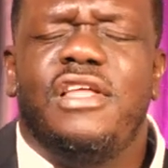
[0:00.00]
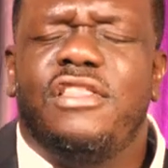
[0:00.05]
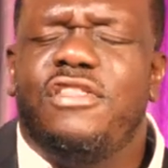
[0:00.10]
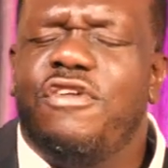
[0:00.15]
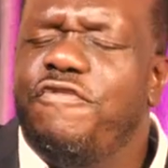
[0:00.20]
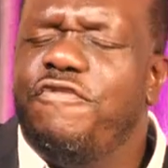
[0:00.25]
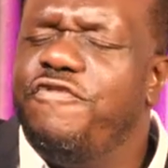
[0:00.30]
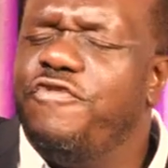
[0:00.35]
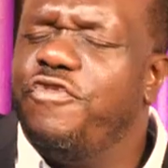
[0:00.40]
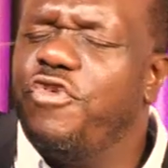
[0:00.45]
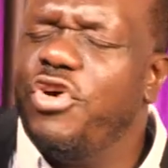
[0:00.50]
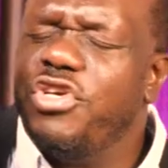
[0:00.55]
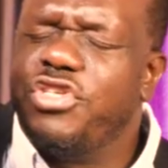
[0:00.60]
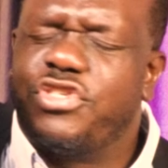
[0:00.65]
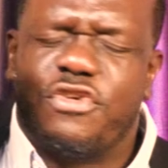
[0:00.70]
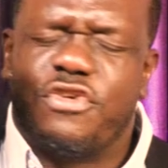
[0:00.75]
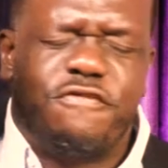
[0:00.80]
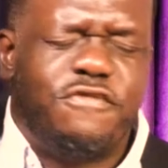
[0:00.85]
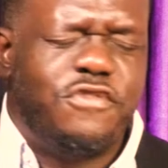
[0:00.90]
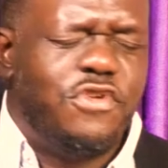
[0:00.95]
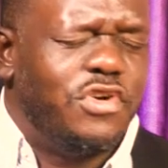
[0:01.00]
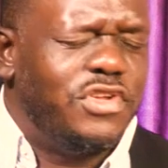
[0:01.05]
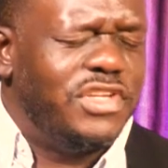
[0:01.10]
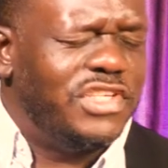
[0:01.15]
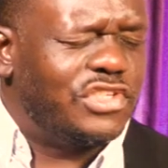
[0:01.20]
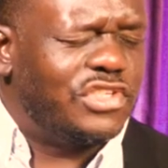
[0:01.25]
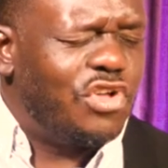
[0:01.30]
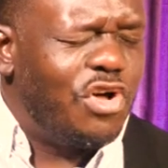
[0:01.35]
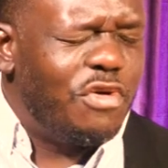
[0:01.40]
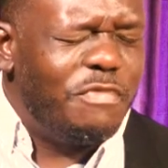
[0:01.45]
The voice of God
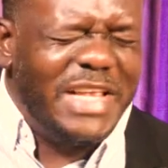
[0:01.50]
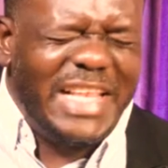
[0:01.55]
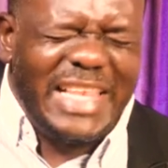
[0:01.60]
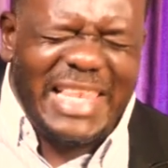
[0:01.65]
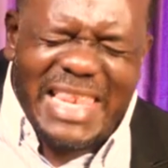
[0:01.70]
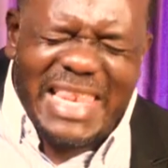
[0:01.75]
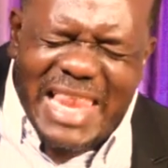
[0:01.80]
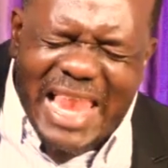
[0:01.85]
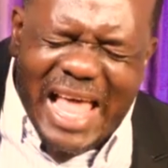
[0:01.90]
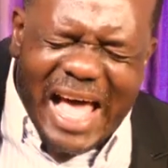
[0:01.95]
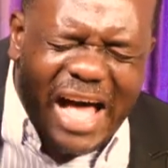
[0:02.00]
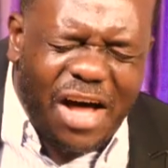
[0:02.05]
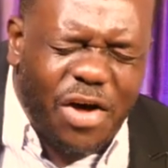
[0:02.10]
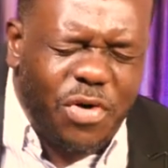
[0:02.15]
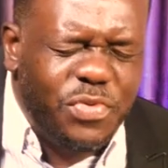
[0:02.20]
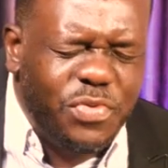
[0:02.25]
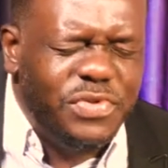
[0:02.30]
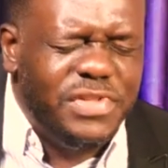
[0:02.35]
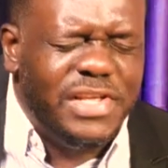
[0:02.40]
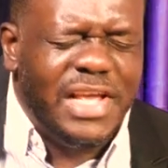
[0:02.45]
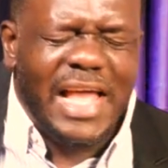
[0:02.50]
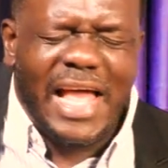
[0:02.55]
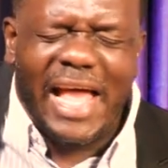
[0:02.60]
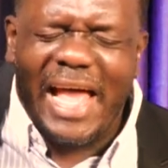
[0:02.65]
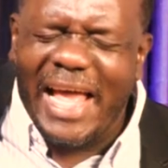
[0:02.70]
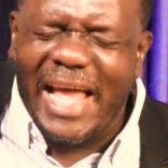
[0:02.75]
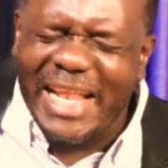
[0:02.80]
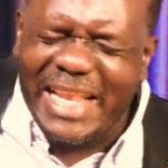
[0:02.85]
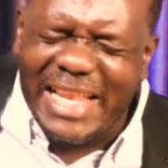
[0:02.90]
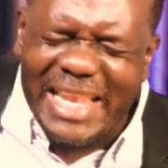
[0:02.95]
is coming loud
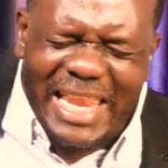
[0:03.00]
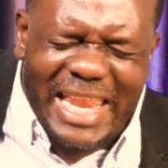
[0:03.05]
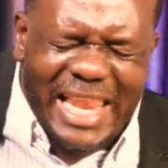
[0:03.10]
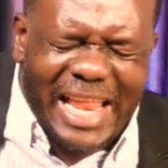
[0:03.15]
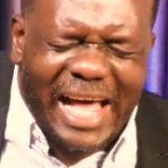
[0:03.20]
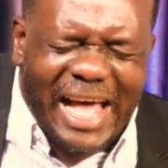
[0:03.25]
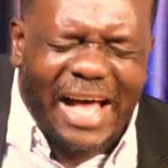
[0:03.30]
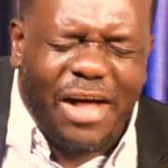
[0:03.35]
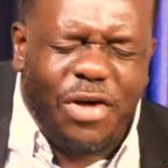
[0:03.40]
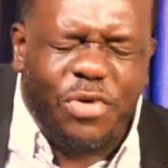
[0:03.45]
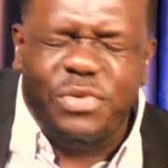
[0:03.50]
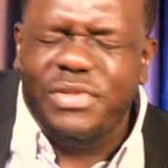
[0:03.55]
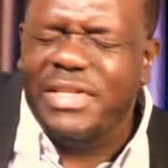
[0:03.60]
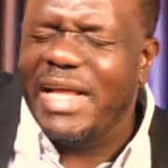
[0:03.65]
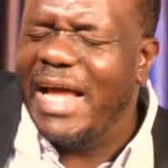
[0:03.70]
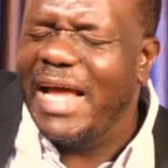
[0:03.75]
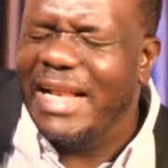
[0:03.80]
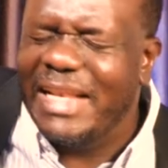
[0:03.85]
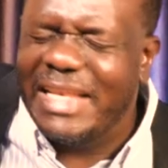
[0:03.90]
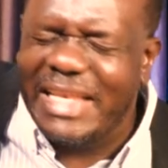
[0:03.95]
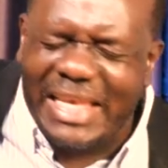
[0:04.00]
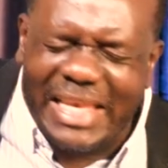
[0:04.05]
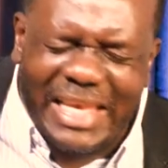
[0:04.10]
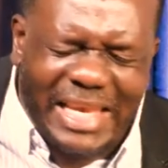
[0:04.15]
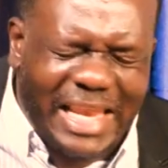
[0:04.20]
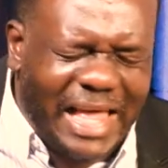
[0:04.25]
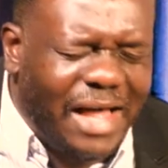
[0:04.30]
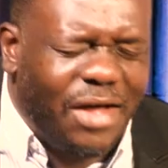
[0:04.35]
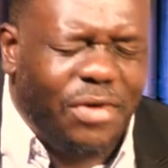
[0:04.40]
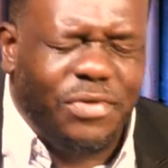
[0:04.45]
and loud and
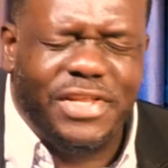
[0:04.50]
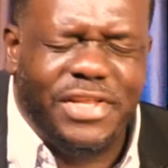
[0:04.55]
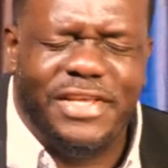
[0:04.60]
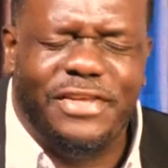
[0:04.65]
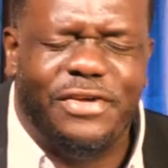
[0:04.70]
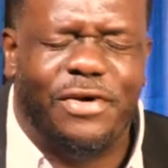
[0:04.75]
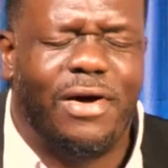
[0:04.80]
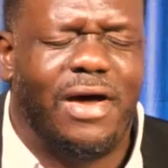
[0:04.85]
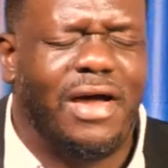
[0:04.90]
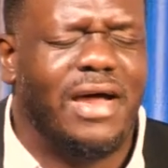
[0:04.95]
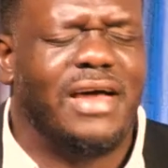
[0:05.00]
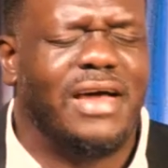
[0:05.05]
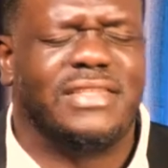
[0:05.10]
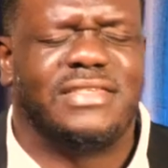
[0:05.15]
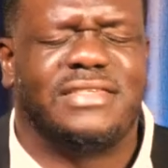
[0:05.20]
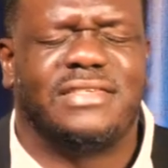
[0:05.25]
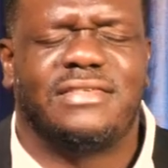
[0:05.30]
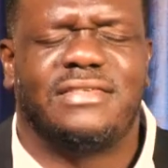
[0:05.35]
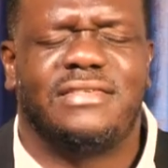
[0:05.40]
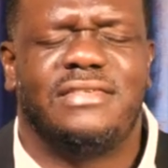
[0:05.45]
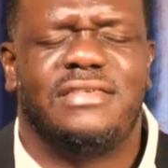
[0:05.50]
loud in your heart.